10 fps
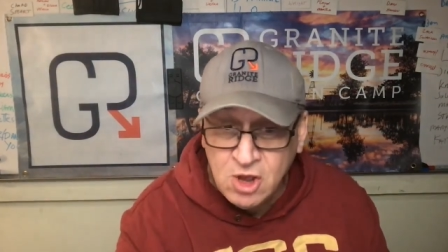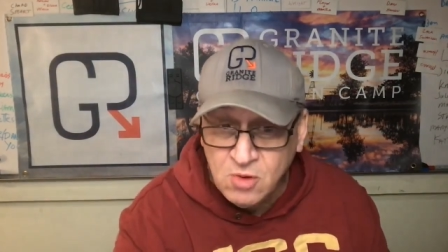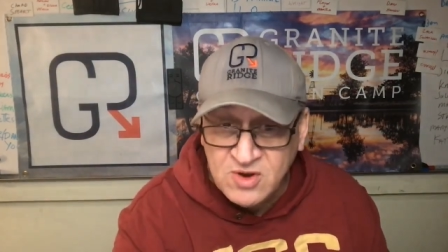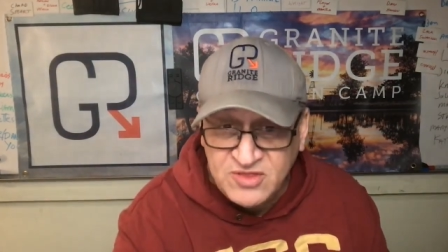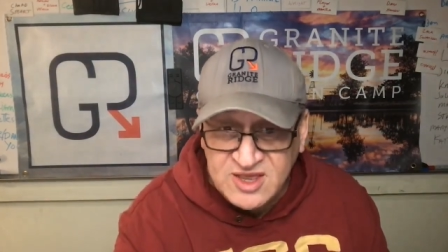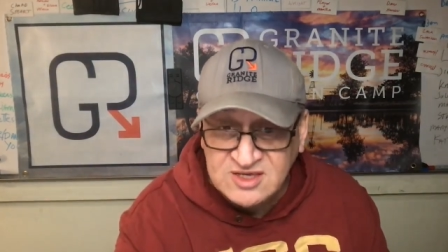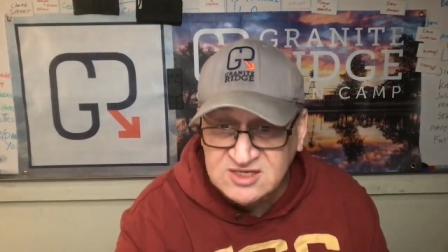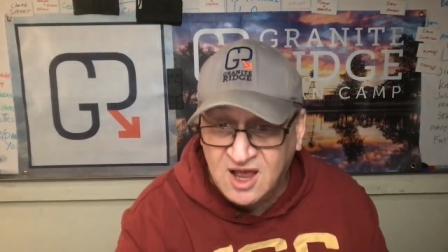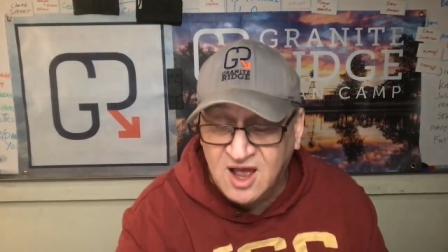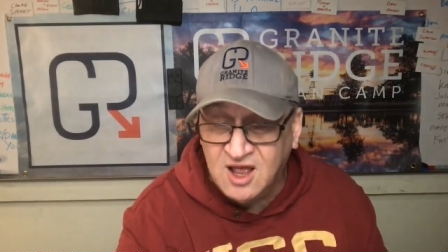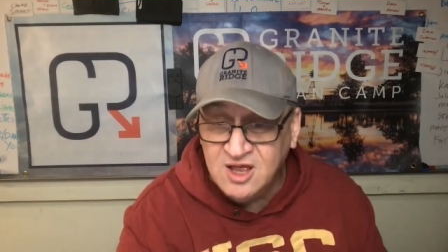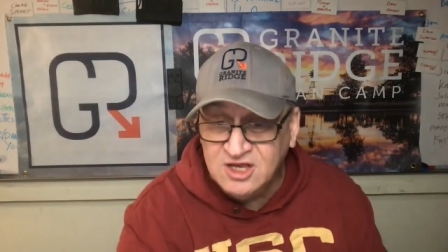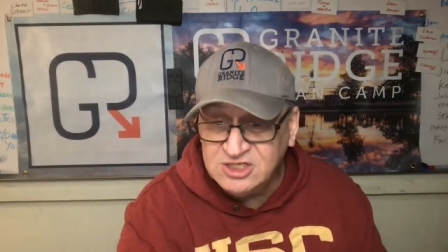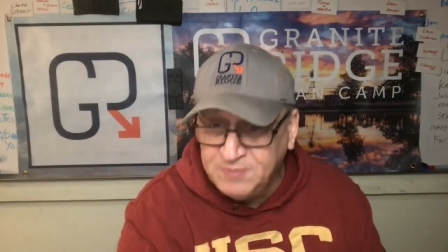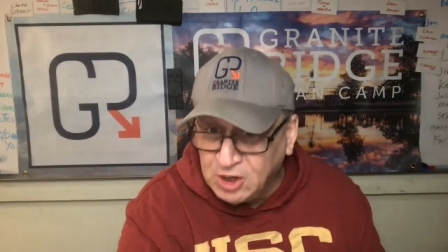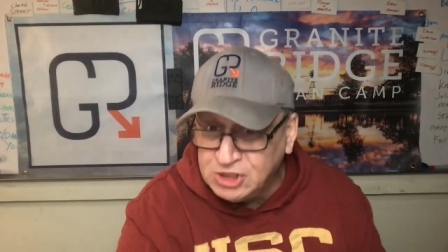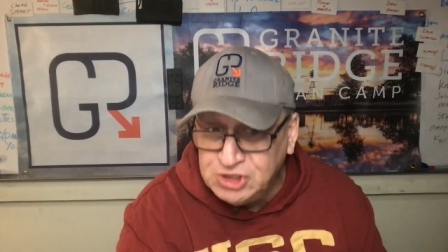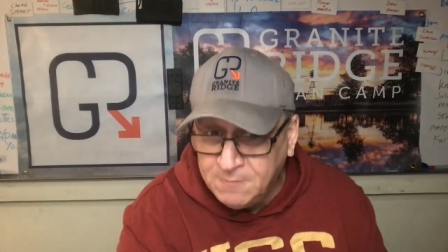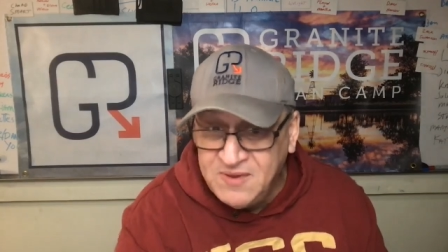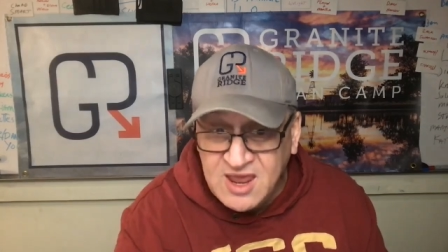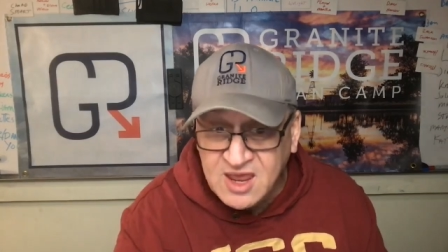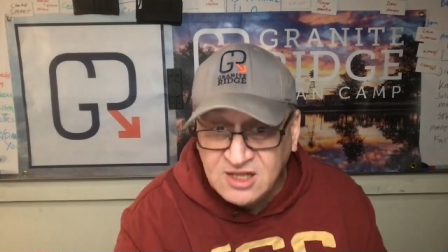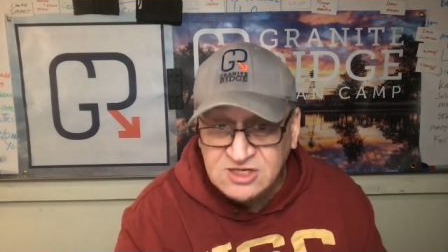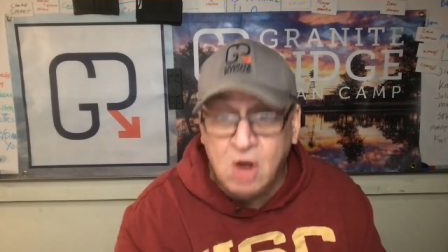with these uh, spiritual beings.